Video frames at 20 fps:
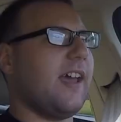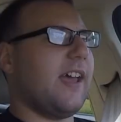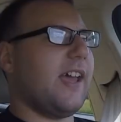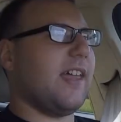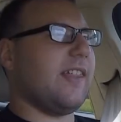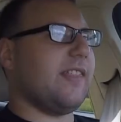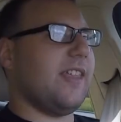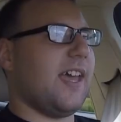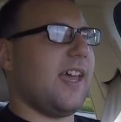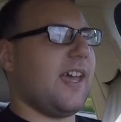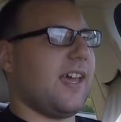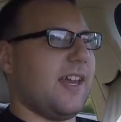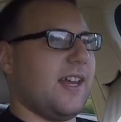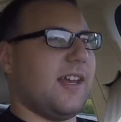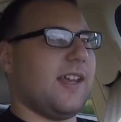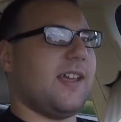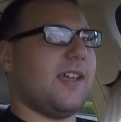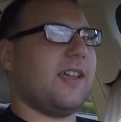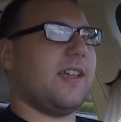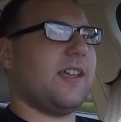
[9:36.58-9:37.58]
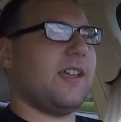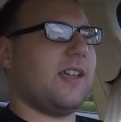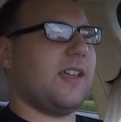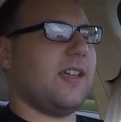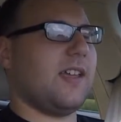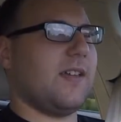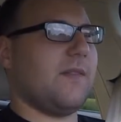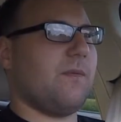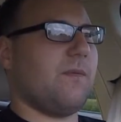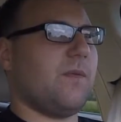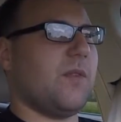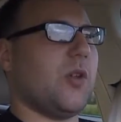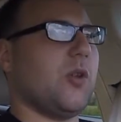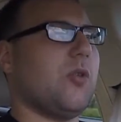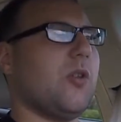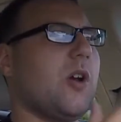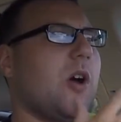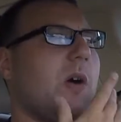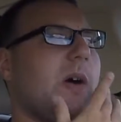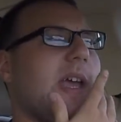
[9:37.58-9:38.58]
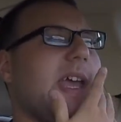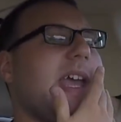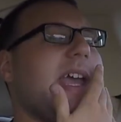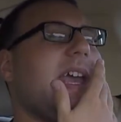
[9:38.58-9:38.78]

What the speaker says: And then, you know